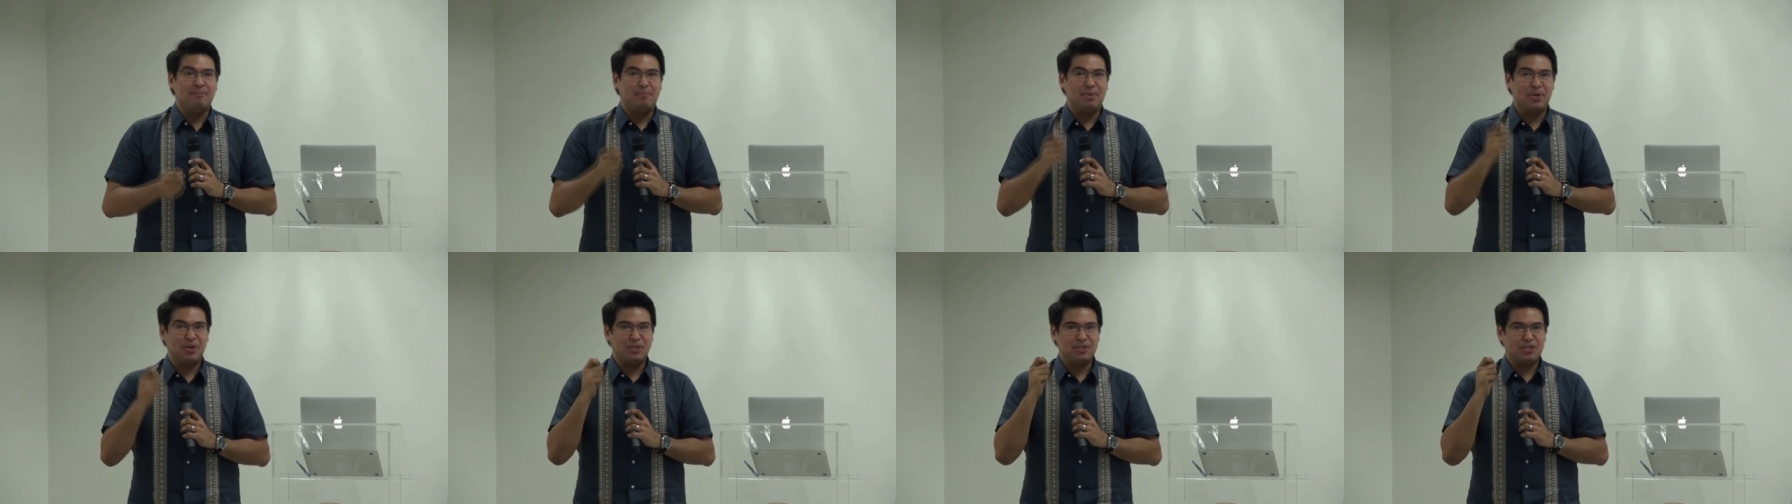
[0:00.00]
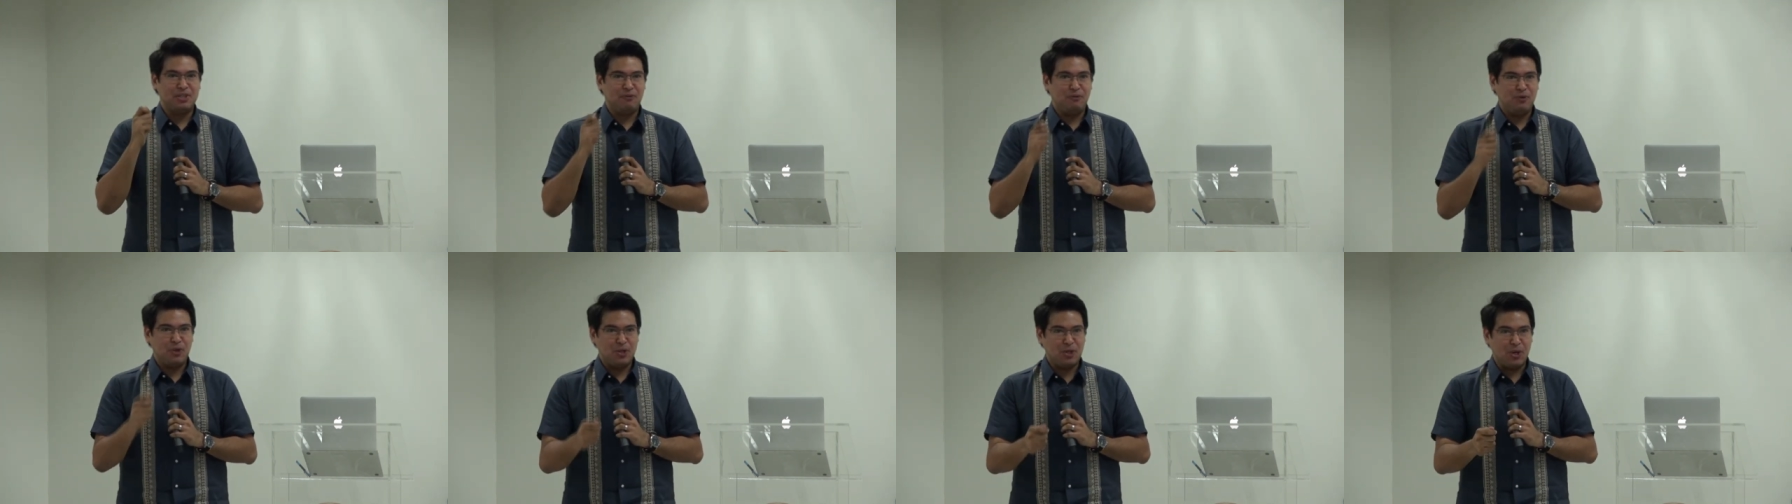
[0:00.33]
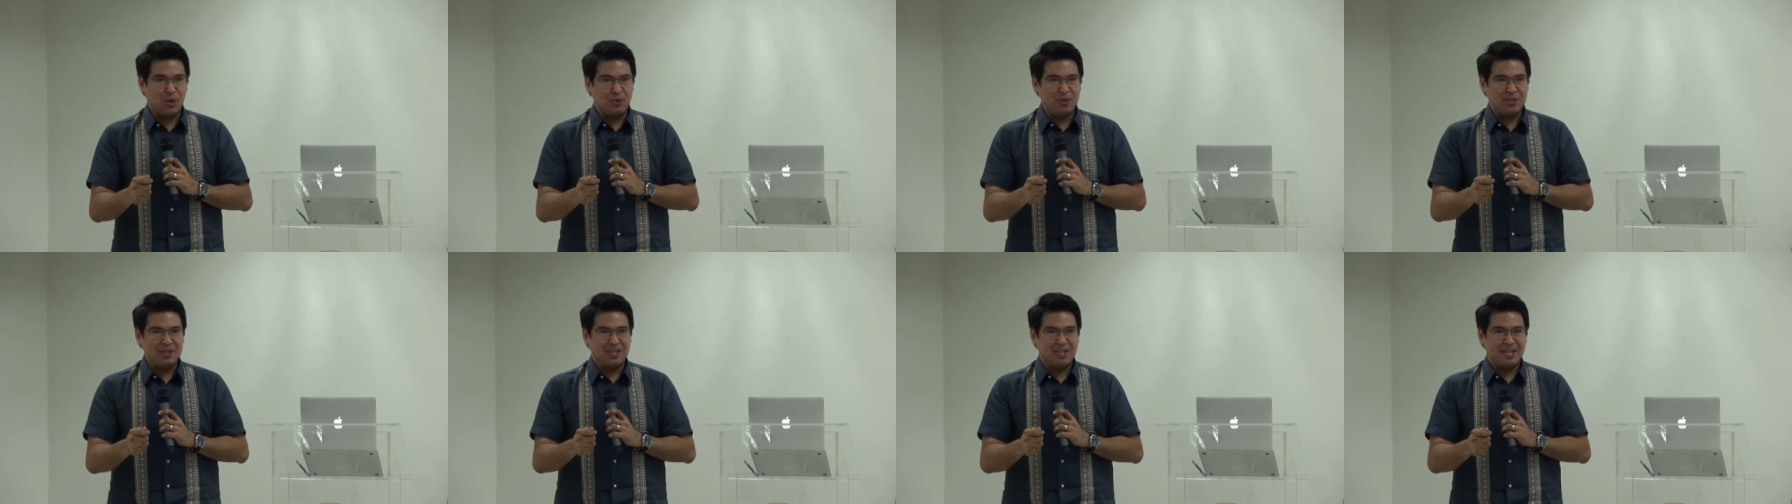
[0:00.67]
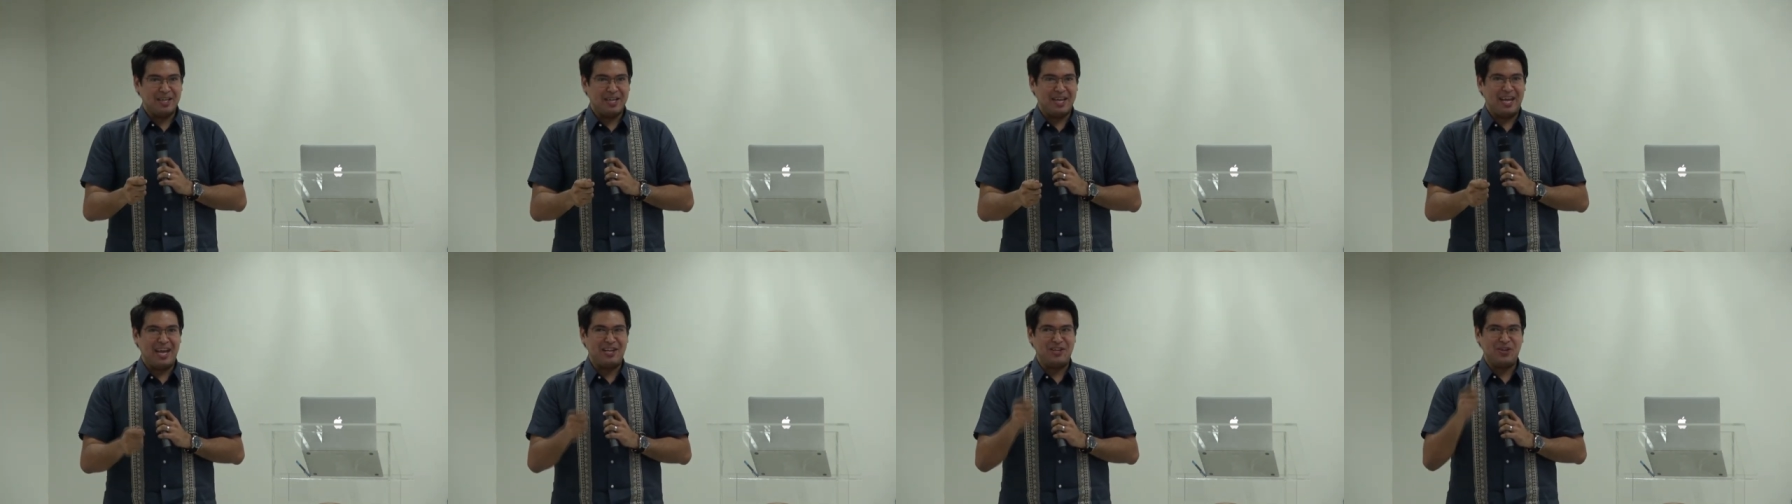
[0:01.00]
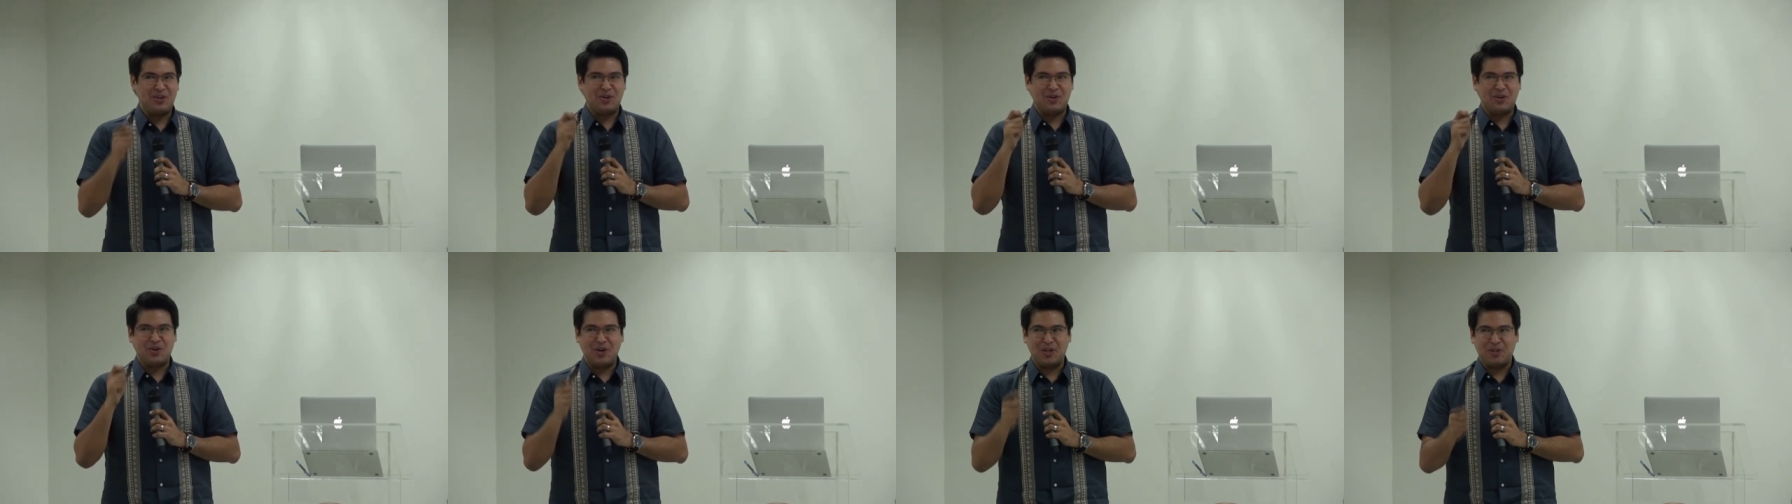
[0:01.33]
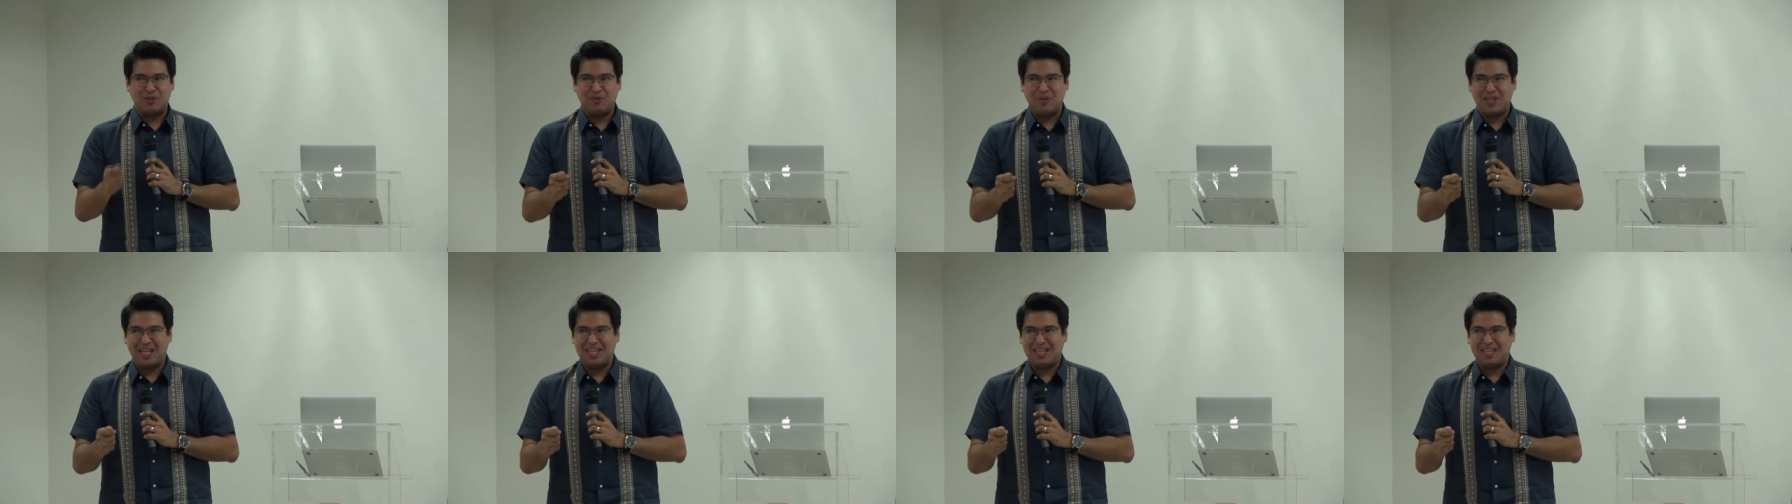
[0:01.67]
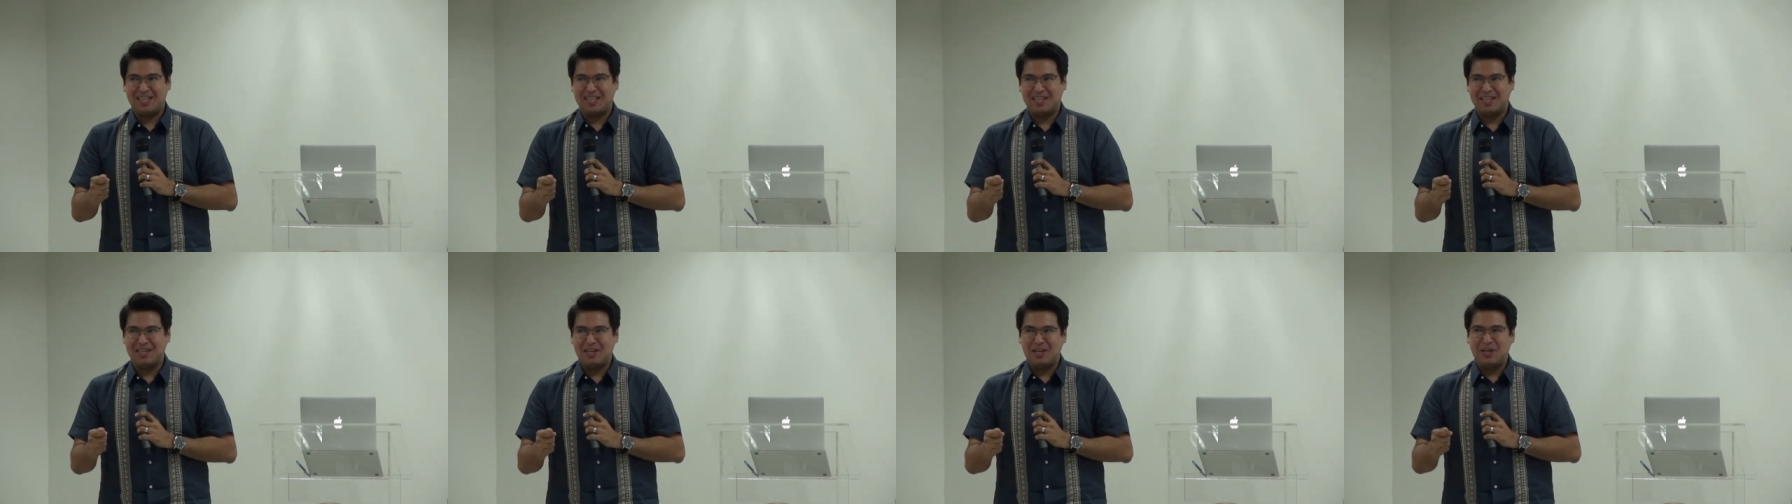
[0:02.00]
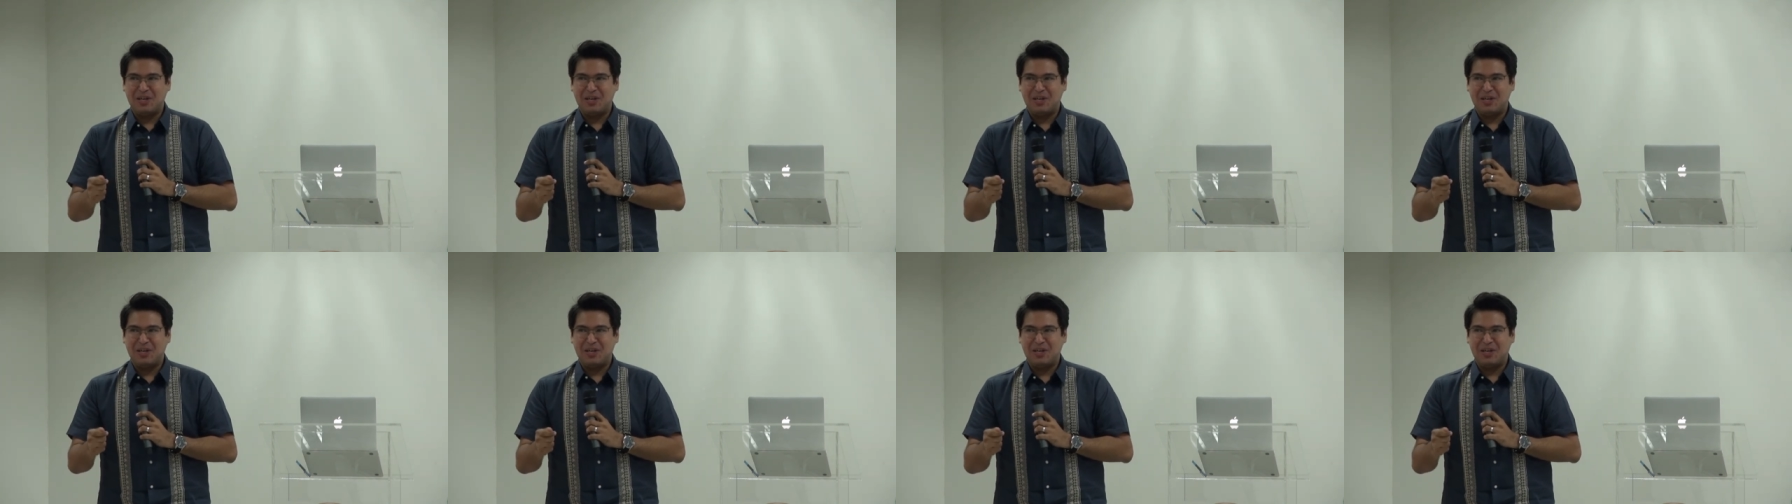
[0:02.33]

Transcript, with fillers: Because if you don't, and you're caught with it,